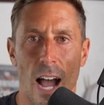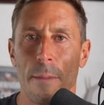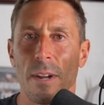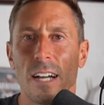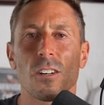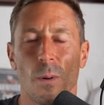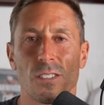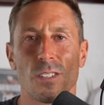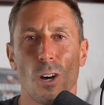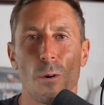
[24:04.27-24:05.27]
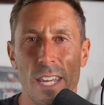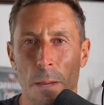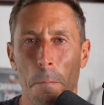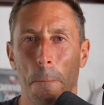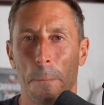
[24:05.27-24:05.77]
I'm not going to go
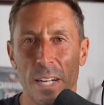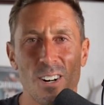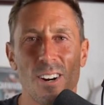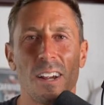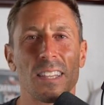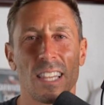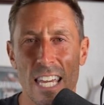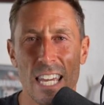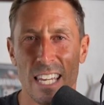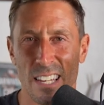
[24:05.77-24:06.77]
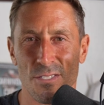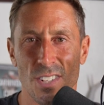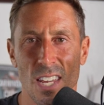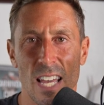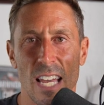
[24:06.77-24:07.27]
eating bitter leaves